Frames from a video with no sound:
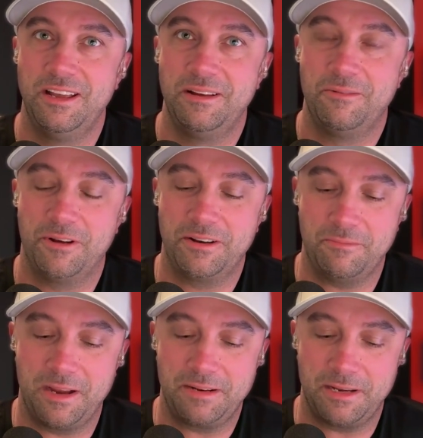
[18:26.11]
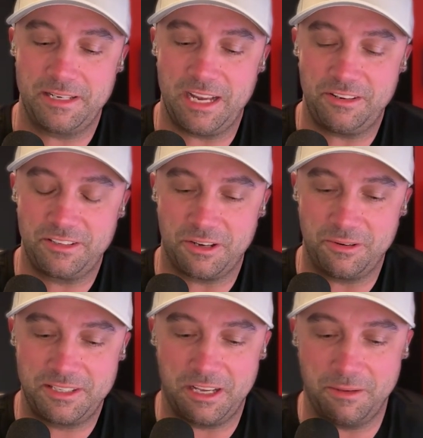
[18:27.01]
when my dad used to
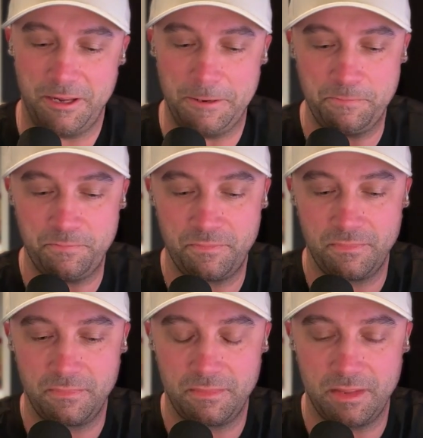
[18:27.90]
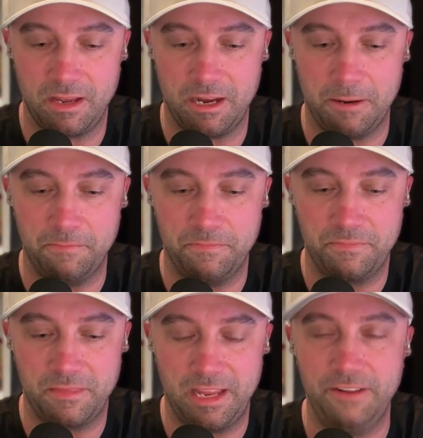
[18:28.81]
always tell me,
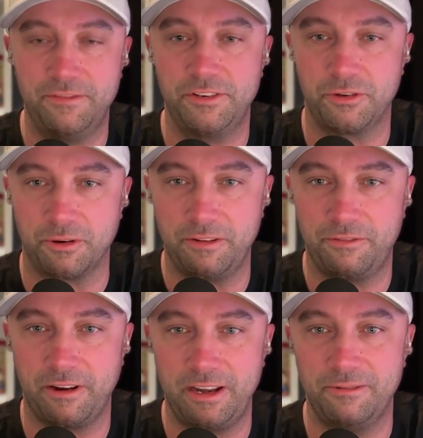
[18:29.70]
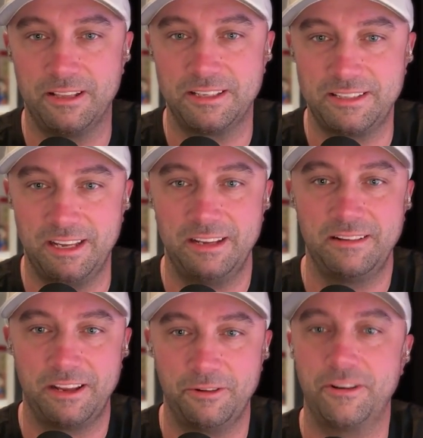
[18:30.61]
inventory, for anyone listening,
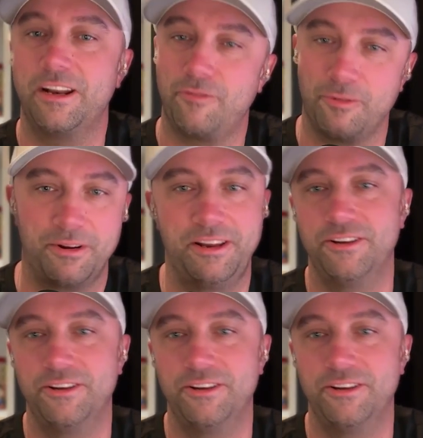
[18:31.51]
I know not everyone here